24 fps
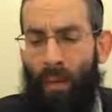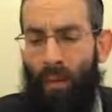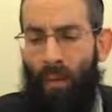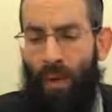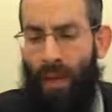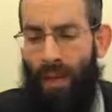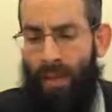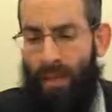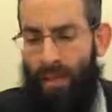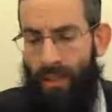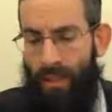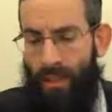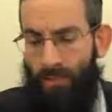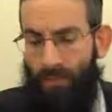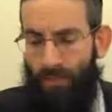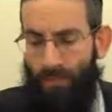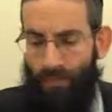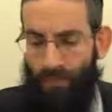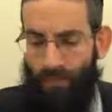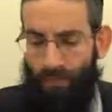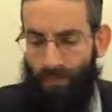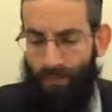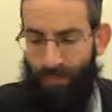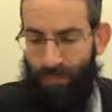wicks.
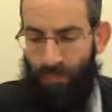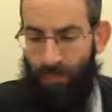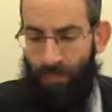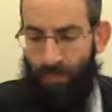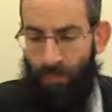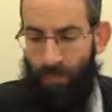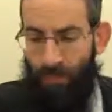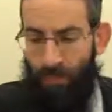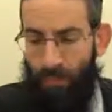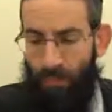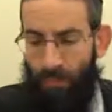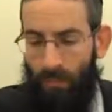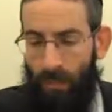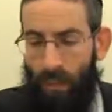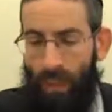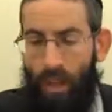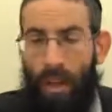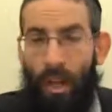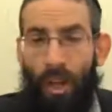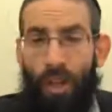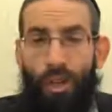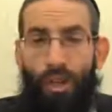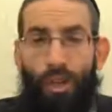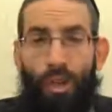
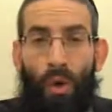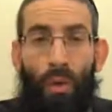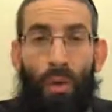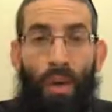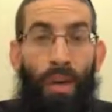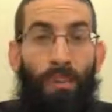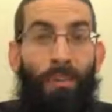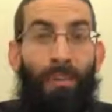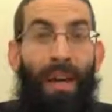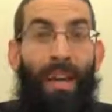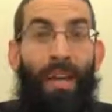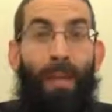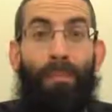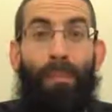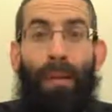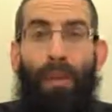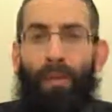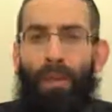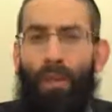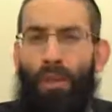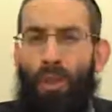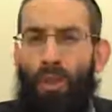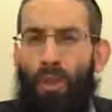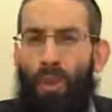So can many
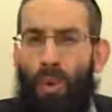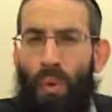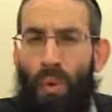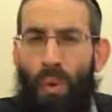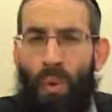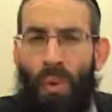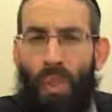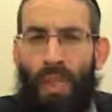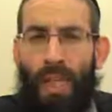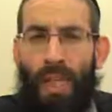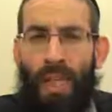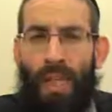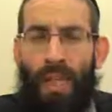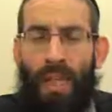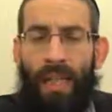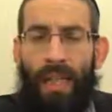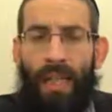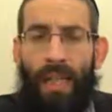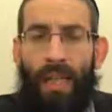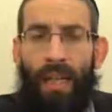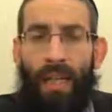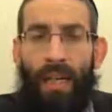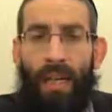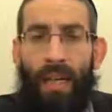people use the
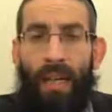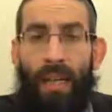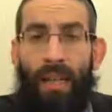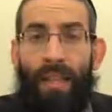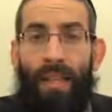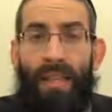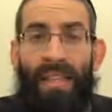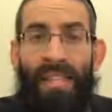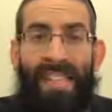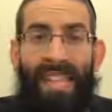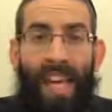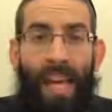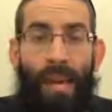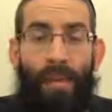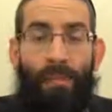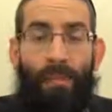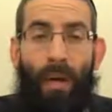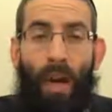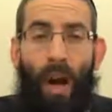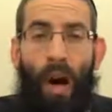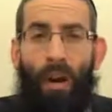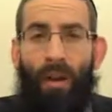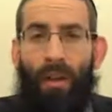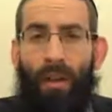same
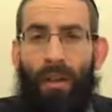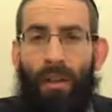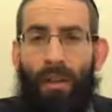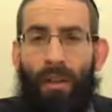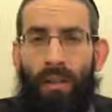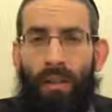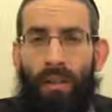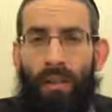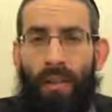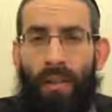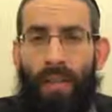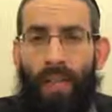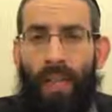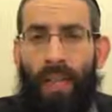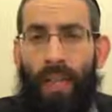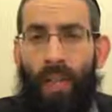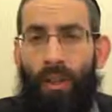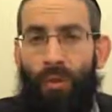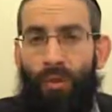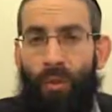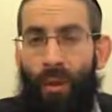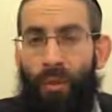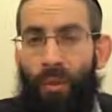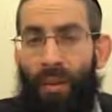ka'ara?
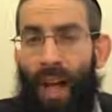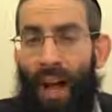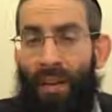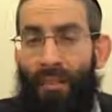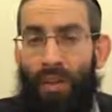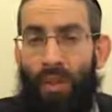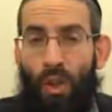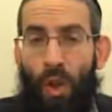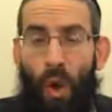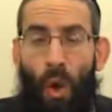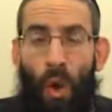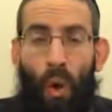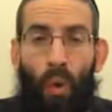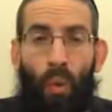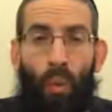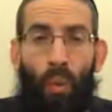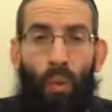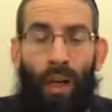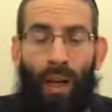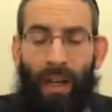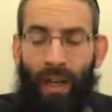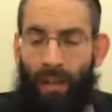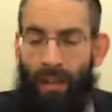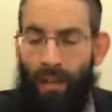Each one will have his own
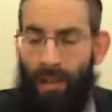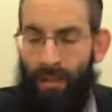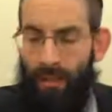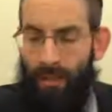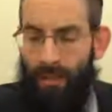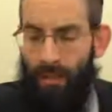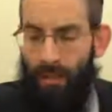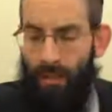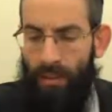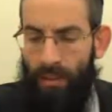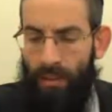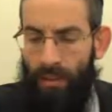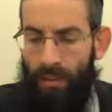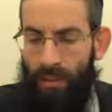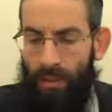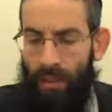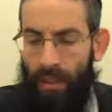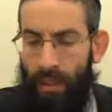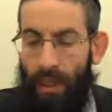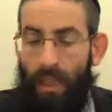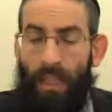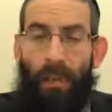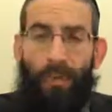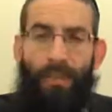wick lit.
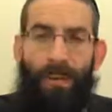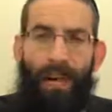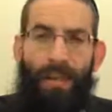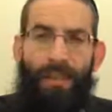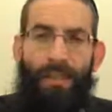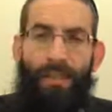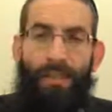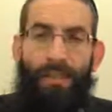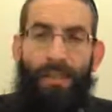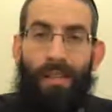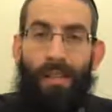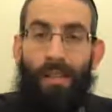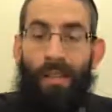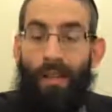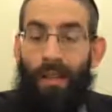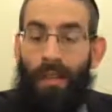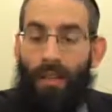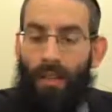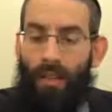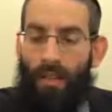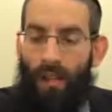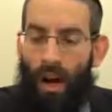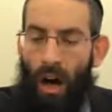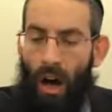It depends.
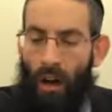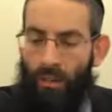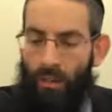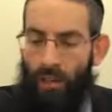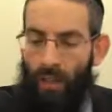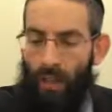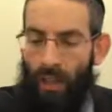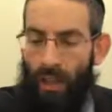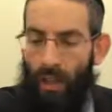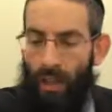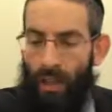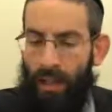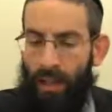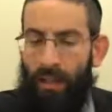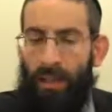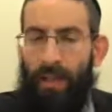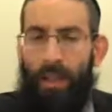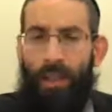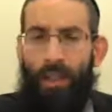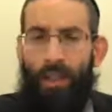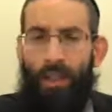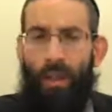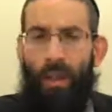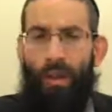Kafa
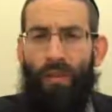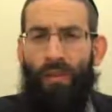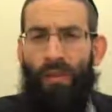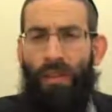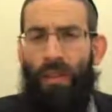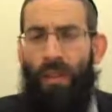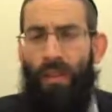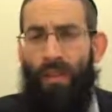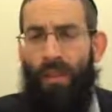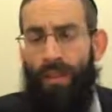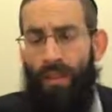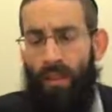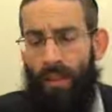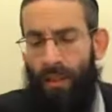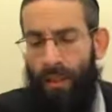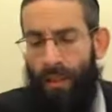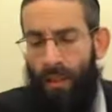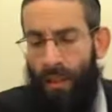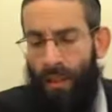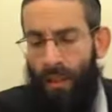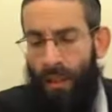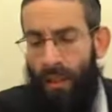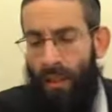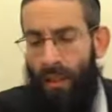le'kli sofi,
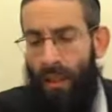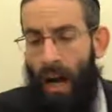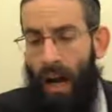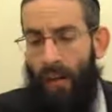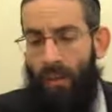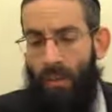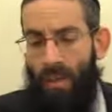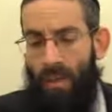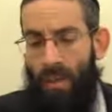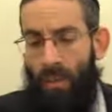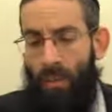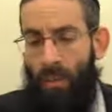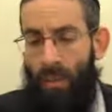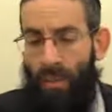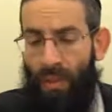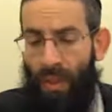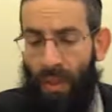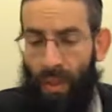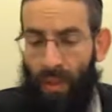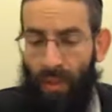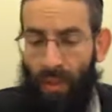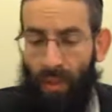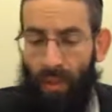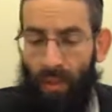covers it with
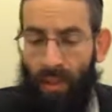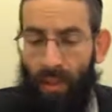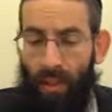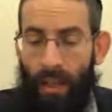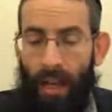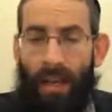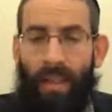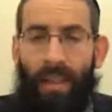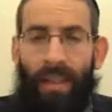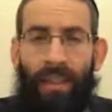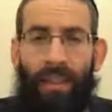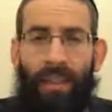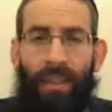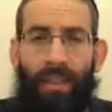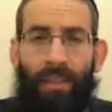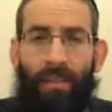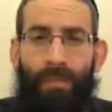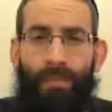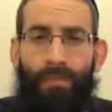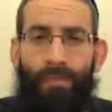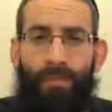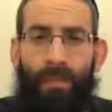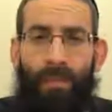a, a kli,